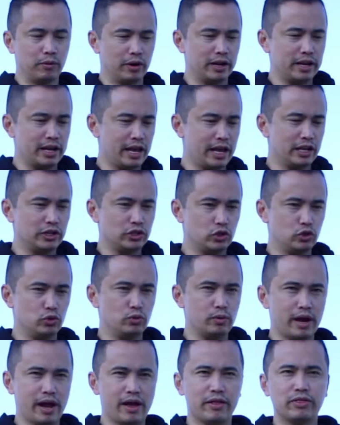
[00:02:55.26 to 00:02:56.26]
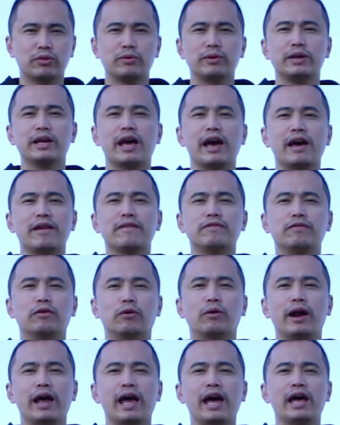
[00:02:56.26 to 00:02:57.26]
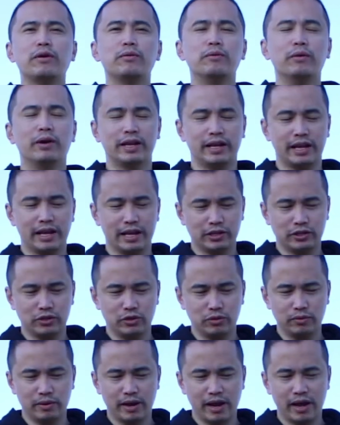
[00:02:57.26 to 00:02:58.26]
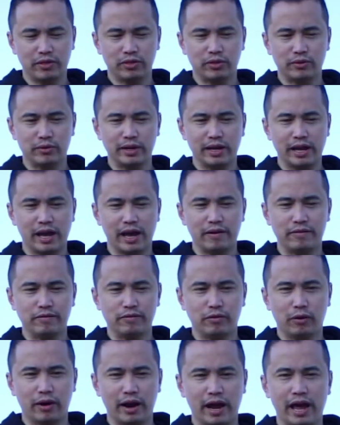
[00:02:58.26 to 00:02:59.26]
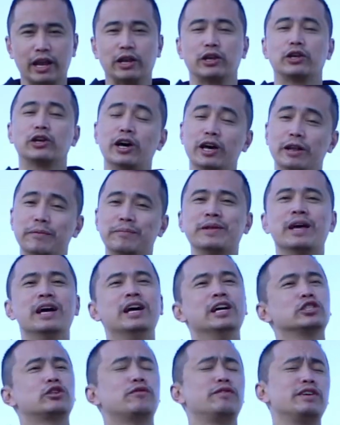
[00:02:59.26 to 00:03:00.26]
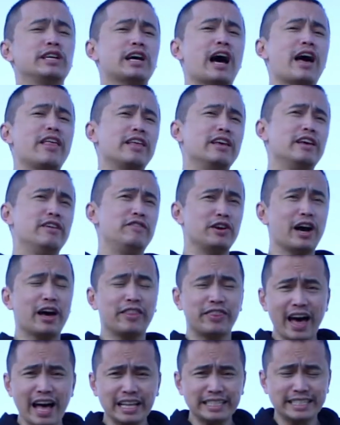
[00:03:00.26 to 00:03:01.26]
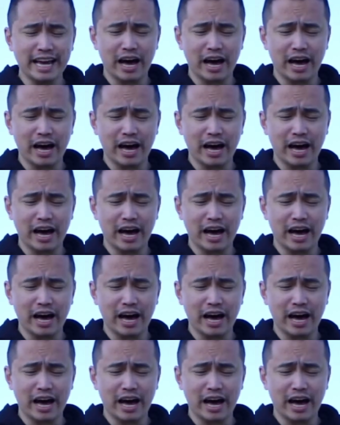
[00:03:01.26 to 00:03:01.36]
1 and 2 and 3 and 4 and. 1 and 2 and 3 and 4 and. Good. So if you got that